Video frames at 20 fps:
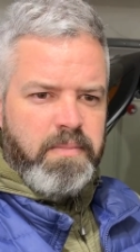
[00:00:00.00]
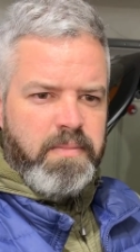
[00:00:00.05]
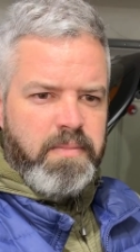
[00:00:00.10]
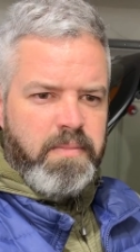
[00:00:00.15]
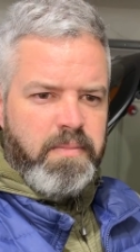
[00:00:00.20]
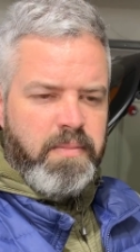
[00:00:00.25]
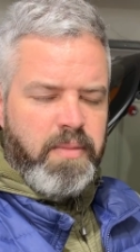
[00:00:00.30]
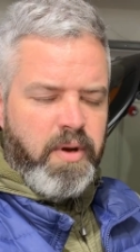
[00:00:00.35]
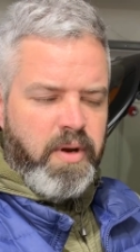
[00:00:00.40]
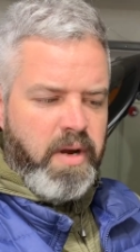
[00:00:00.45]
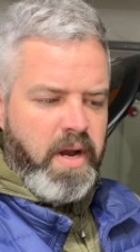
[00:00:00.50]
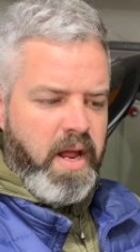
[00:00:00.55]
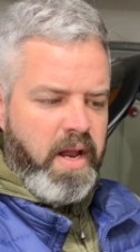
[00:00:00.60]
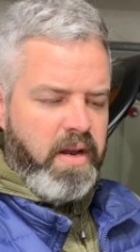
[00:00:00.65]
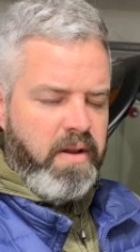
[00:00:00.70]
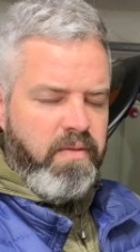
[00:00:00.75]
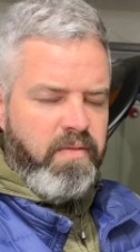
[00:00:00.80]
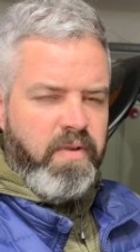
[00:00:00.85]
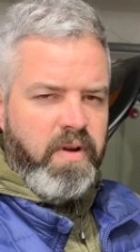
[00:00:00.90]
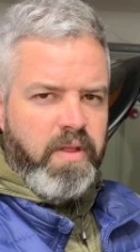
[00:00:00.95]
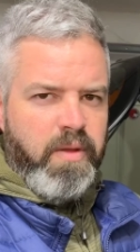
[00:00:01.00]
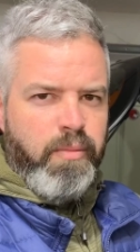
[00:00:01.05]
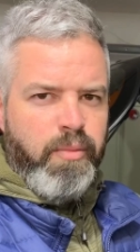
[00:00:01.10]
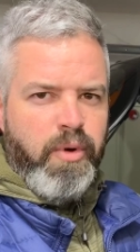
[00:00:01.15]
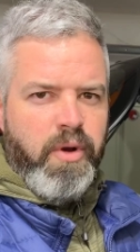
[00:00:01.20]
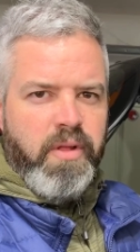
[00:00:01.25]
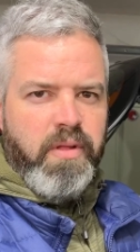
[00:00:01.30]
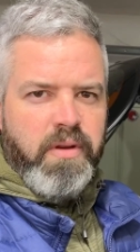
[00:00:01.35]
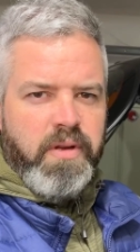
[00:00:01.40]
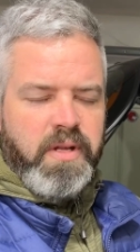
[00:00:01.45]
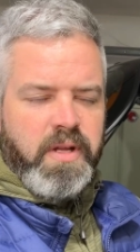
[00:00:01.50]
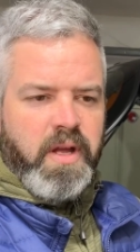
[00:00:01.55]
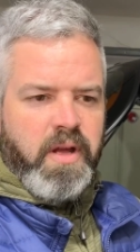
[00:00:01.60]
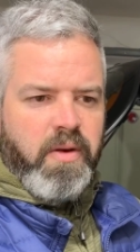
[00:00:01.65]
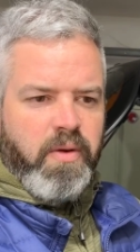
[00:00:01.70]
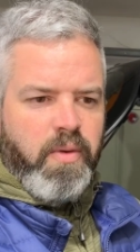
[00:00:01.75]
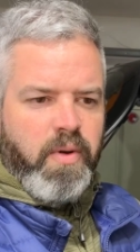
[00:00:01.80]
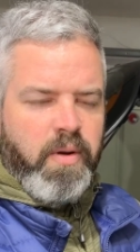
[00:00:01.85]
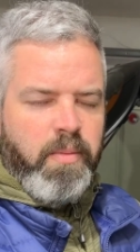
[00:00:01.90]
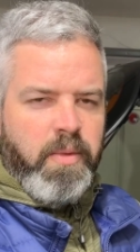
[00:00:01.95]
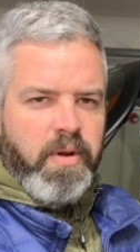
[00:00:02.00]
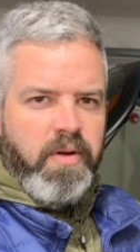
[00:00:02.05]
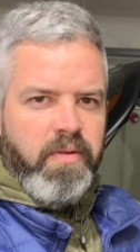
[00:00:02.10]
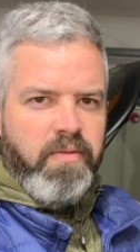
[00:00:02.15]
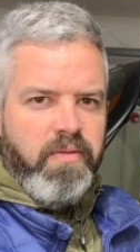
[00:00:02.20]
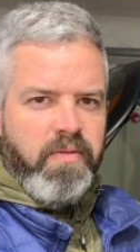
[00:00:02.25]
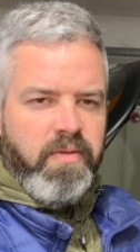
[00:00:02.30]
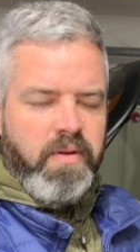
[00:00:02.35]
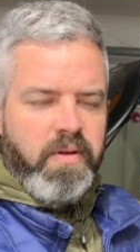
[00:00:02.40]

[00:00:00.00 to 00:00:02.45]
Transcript: put your hand in front of the breather, you got quite a bit of